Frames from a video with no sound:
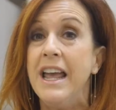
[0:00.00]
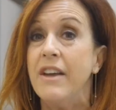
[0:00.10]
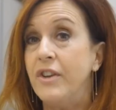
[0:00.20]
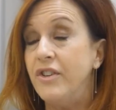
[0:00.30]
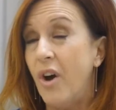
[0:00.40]

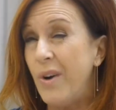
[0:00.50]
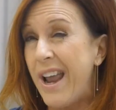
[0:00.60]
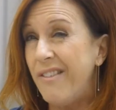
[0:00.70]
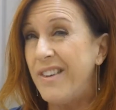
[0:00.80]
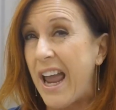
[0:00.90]
If you don't
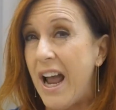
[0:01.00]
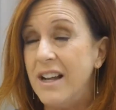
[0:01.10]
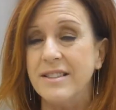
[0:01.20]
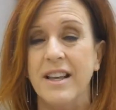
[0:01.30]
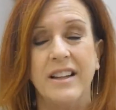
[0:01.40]
have
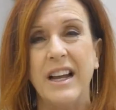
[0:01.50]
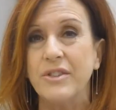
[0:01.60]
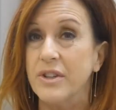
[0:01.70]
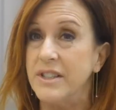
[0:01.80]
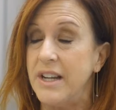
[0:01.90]
gas,
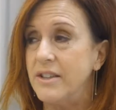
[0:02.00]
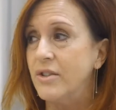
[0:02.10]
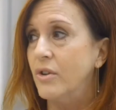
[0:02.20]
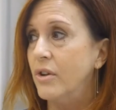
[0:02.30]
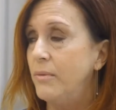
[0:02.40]
electric's not
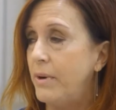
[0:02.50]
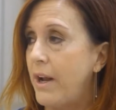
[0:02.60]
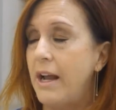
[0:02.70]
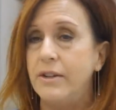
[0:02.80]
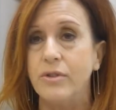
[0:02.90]
so good,
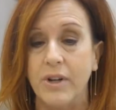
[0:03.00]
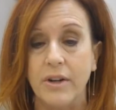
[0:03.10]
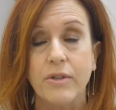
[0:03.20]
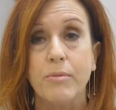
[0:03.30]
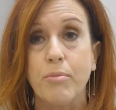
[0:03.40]
but I'd do it
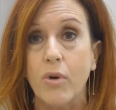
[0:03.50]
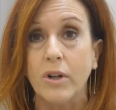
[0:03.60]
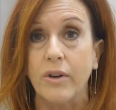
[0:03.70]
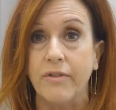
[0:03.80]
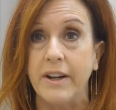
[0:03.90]
under the
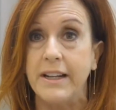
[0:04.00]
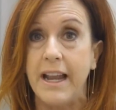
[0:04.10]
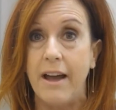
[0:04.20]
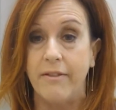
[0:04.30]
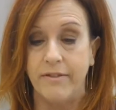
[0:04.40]
broiler if I
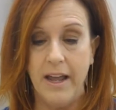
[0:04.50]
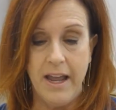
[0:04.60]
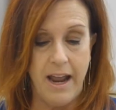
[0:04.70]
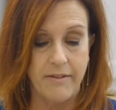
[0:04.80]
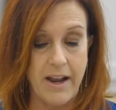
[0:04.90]
didn't
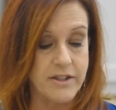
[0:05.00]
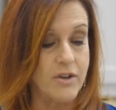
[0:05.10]
have gas.